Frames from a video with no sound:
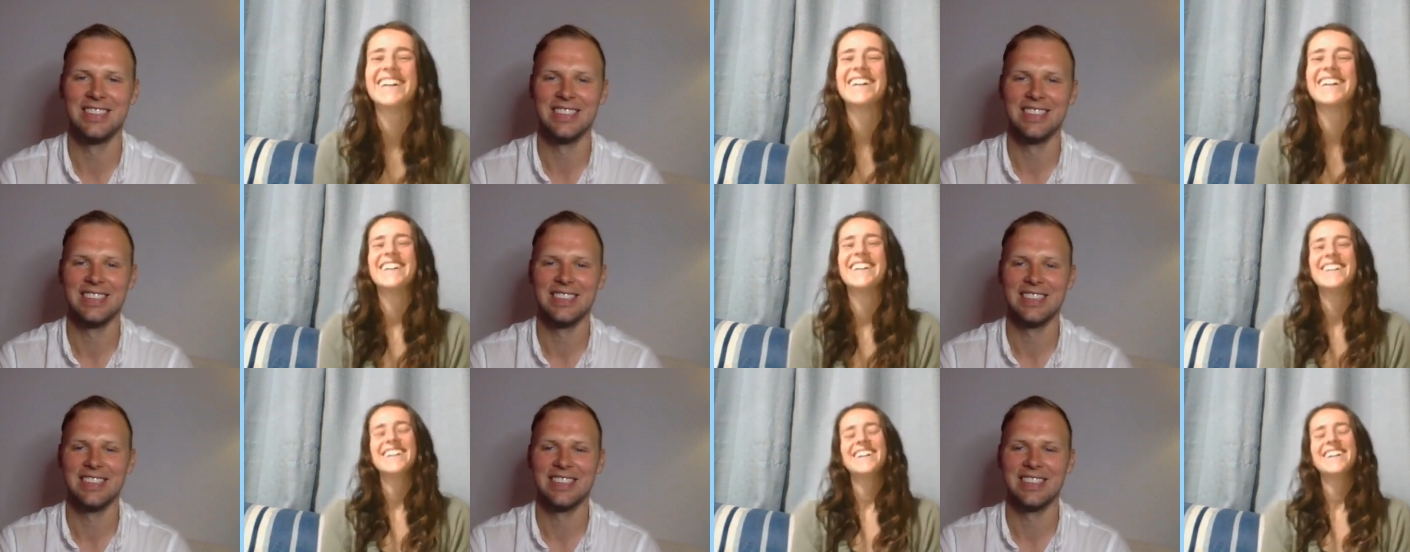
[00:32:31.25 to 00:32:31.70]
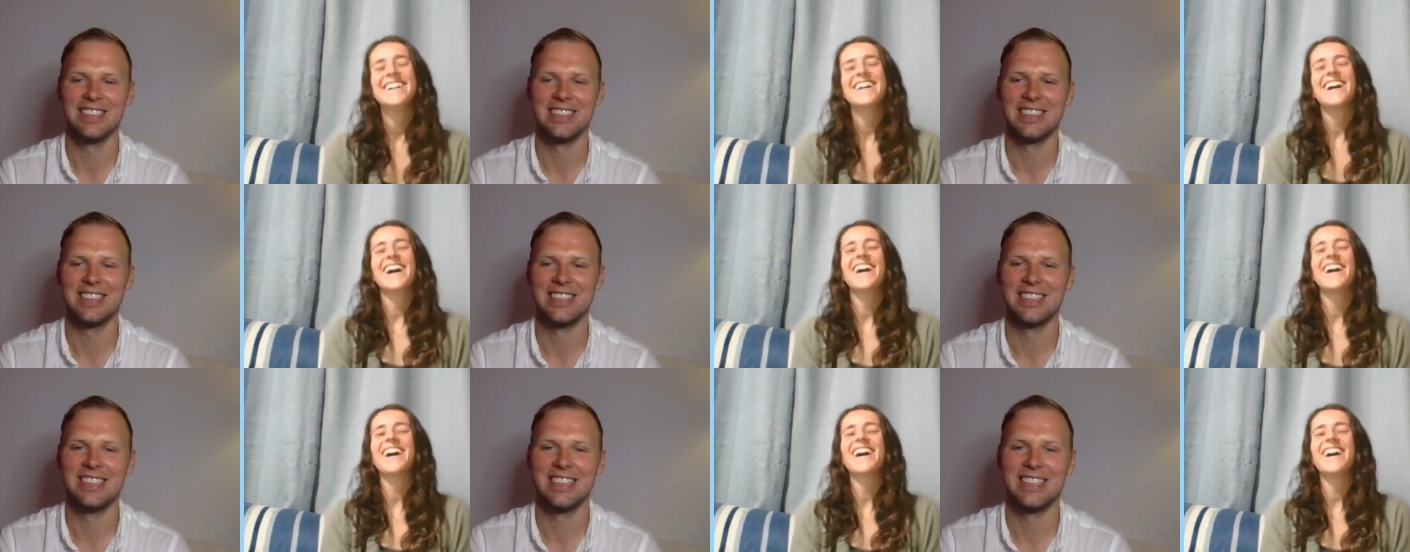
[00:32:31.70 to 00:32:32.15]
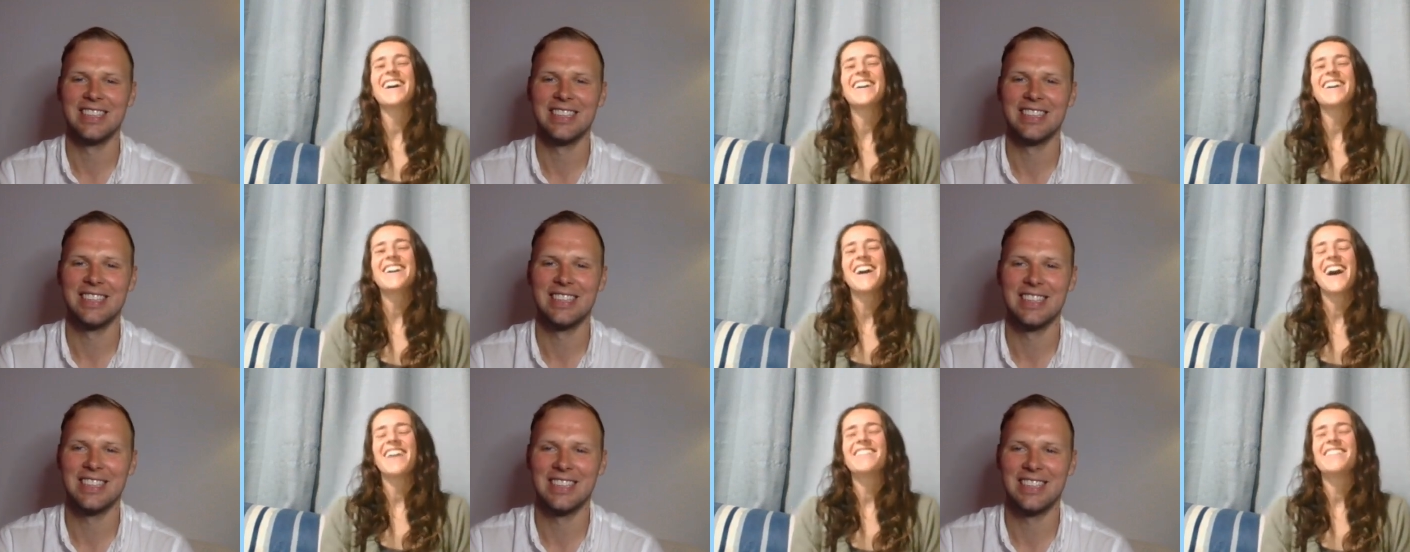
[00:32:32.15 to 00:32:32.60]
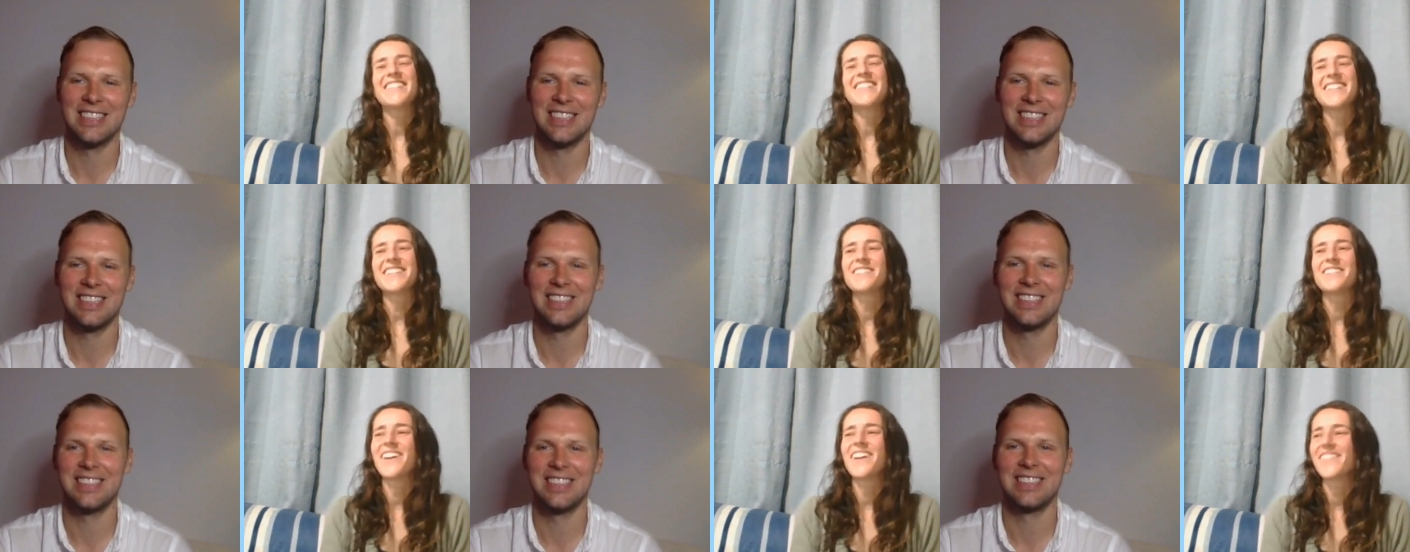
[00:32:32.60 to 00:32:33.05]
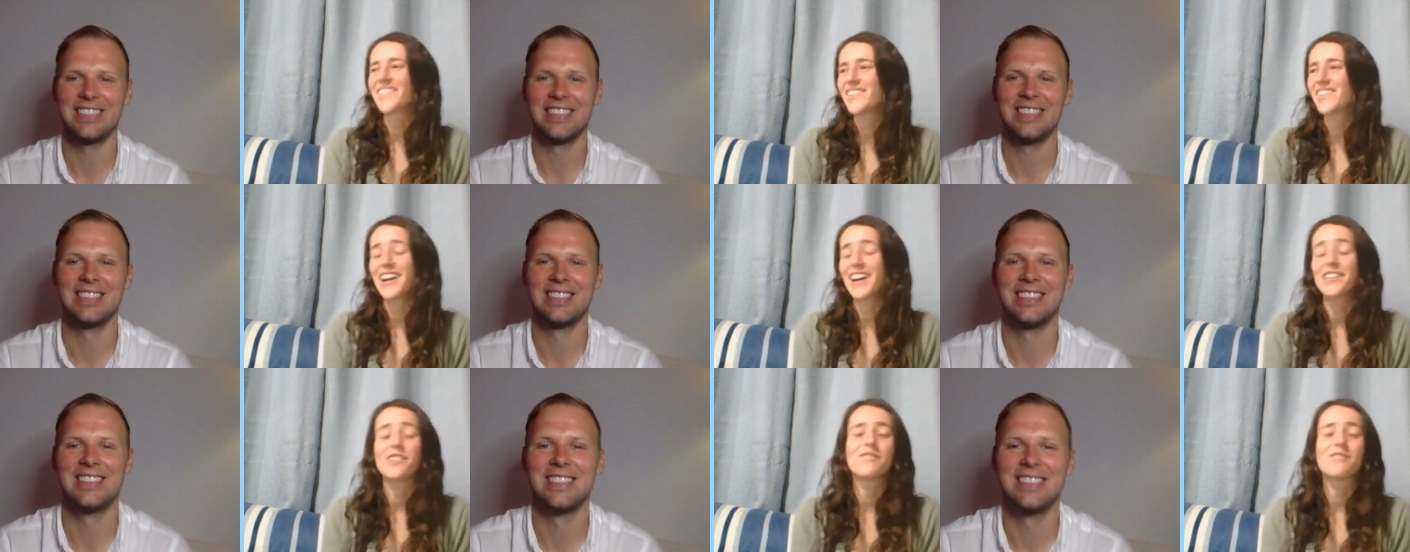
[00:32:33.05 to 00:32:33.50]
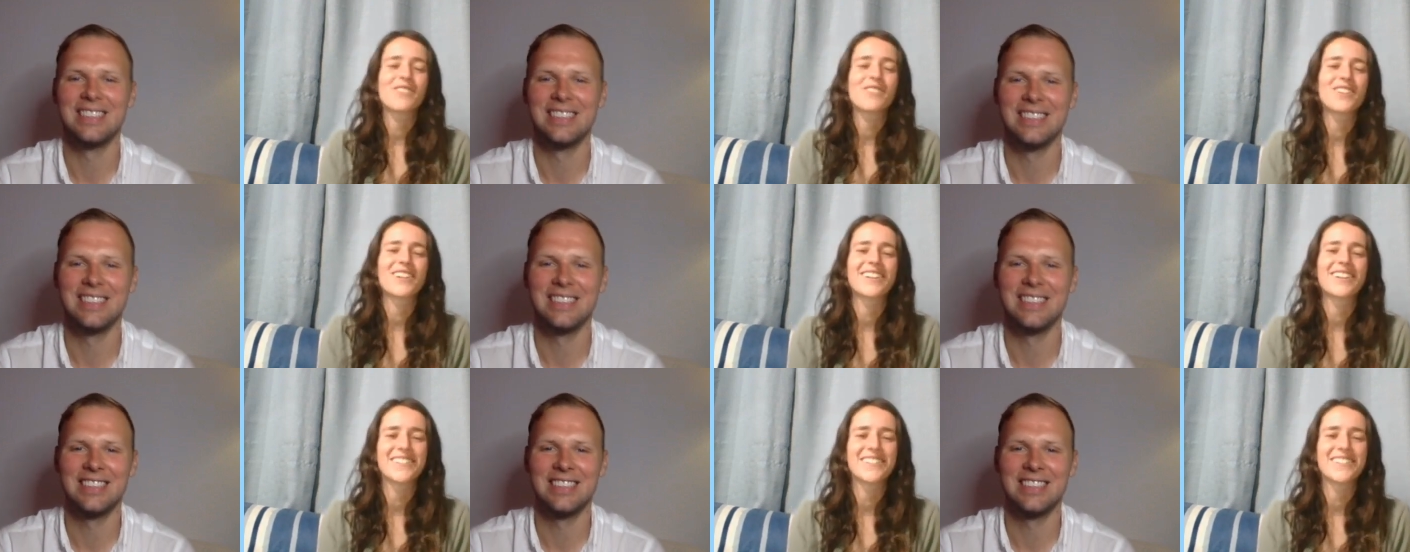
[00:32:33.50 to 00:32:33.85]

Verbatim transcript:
Speaker 1: uh, I've seen a baby rhino fall